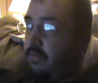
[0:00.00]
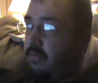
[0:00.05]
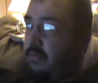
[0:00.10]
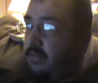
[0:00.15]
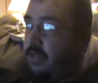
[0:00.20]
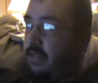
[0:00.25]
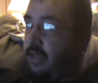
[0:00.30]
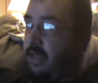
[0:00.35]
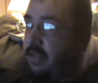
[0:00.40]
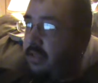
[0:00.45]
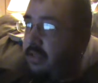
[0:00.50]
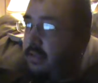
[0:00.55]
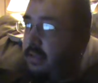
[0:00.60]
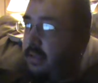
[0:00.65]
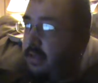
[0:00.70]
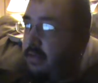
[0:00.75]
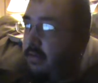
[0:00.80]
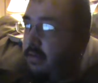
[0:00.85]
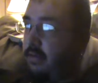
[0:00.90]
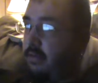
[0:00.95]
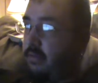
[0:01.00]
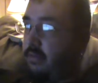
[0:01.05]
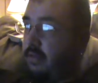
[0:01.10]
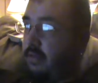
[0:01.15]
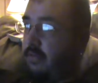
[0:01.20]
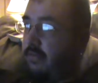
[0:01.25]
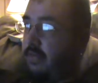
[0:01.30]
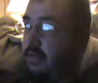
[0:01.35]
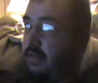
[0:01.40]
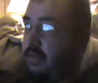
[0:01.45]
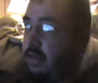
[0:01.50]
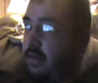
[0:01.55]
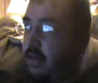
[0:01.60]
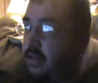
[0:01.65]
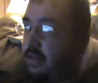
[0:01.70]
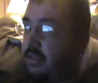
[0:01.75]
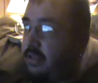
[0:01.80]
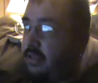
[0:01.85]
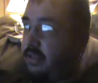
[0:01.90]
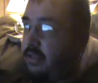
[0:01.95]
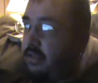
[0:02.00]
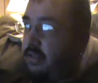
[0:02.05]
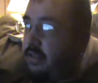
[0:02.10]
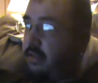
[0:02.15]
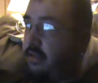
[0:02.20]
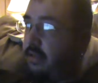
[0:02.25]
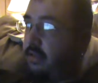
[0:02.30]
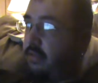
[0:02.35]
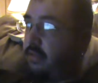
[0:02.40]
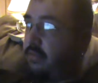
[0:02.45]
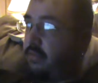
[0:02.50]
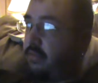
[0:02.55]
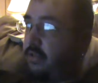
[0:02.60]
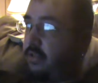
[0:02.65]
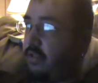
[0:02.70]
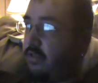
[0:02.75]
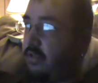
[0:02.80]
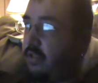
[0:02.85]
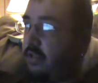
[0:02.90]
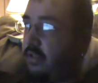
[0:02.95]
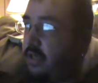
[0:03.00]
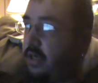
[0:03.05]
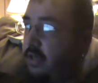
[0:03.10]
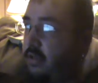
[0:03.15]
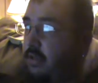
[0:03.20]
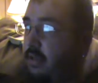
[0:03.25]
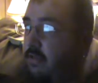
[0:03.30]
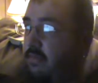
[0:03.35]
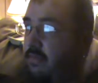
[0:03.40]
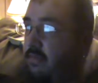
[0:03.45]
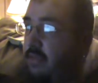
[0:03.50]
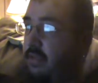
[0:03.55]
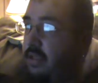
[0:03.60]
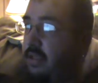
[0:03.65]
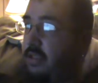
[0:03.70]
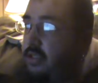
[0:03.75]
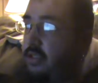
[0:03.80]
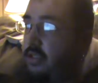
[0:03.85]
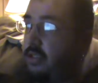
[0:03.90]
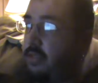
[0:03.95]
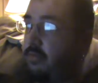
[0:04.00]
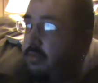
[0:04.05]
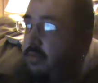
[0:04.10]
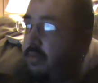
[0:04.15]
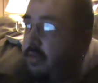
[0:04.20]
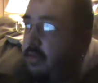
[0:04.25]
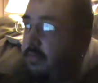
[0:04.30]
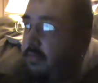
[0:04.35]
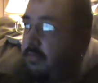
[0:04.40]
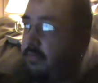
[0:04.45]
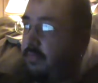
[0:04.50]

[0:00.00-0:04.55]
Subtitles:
realized that an all-loving God existed, would you desire to have a relationship with Him?